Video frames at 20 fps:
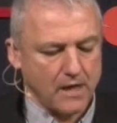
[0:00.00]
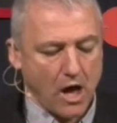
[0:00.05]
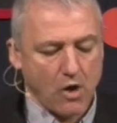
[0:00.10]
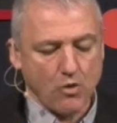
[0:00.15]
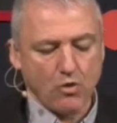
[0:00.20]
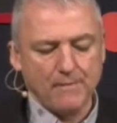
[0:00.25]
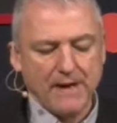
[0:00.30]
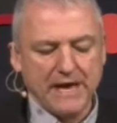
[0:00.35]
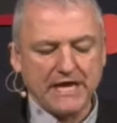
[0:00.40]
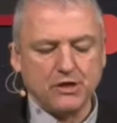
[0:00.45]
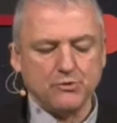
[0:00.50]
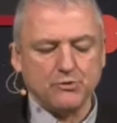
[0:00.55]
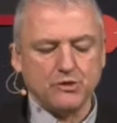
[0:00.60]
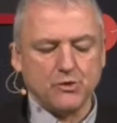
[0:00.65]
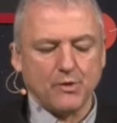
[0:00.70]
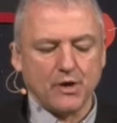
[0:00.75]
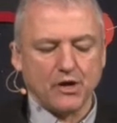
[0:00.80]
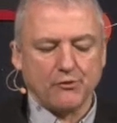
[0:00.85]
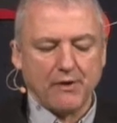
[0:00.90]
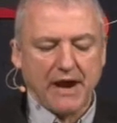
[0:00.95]
I will make you
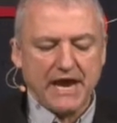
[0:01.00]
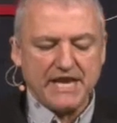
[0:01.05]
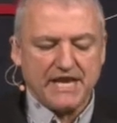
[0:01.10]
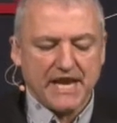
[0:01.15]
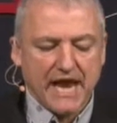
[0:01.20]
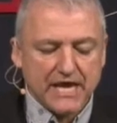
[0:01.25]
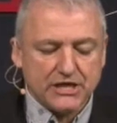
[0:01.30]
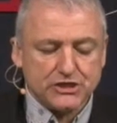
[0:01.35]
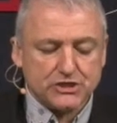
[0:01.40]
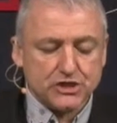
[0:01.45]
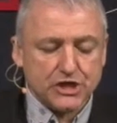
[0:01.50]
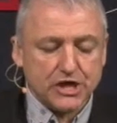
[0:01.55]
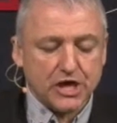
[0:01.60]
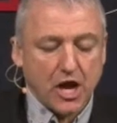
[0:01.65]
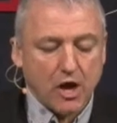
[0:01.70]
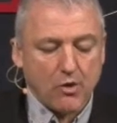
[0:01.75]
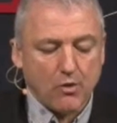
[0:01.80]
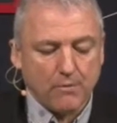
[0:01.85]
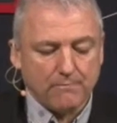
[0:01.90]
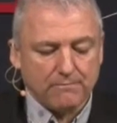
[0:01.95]
into a great nation
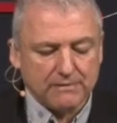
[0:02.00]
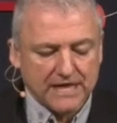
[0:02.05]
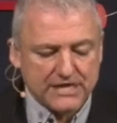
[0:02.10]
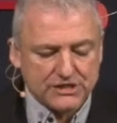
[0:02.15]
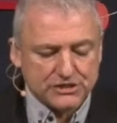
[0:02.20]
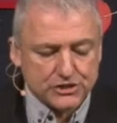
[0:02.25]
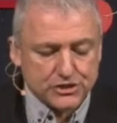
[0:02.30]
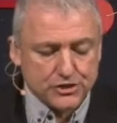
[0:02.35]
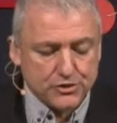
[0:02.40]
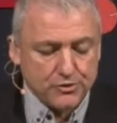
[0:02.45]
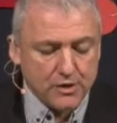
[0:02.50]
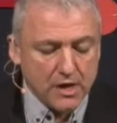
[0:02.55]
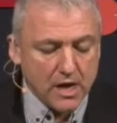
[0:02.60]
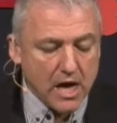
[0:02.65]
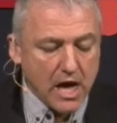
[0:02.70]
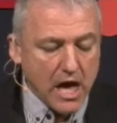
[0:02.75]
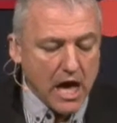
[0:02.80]
and I will bless you.